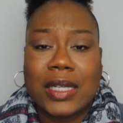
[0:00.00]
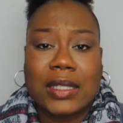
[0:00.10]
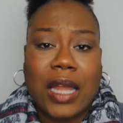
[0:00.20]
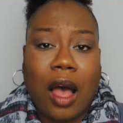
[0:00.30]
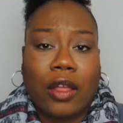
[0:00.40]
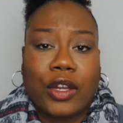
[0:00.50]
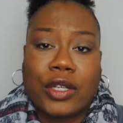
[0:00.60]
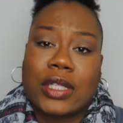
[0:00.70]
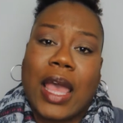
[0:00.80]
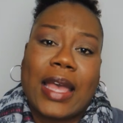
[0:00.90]

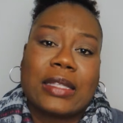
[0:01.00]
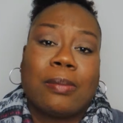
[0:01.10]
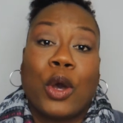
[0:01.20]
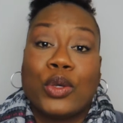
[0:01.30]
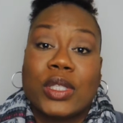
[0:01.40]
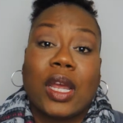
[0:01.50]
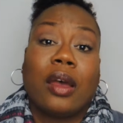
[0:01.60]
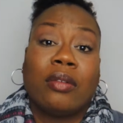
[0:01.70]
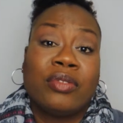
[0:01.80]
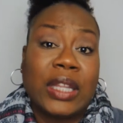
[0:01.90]
$6, as most
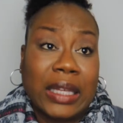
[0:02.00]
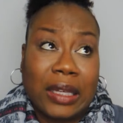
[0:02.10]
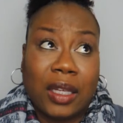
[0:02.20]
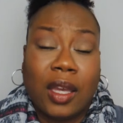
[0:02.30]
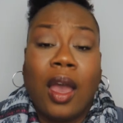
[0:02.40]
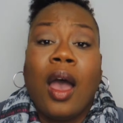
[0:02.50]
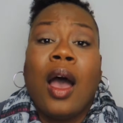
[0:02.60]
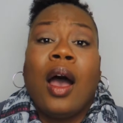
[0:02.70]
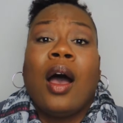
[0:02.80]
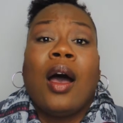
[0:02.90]
of the
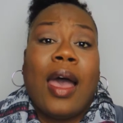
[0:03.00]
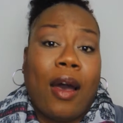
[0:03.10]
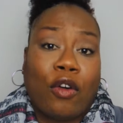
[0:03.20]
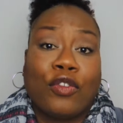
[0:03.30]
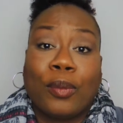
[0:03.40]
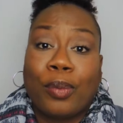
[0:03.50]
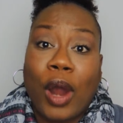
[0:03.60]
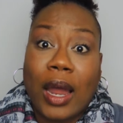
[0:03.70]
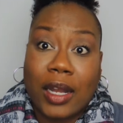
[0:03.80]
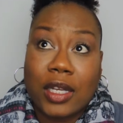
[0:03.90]
e.l.f.
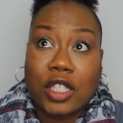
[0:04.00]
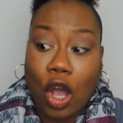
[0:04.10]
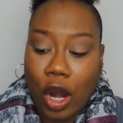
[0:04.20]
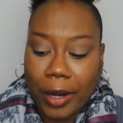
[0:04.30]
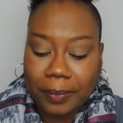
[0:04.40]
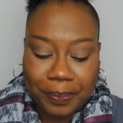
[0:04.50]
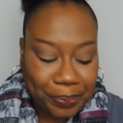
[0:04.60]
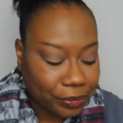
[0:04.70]
products are.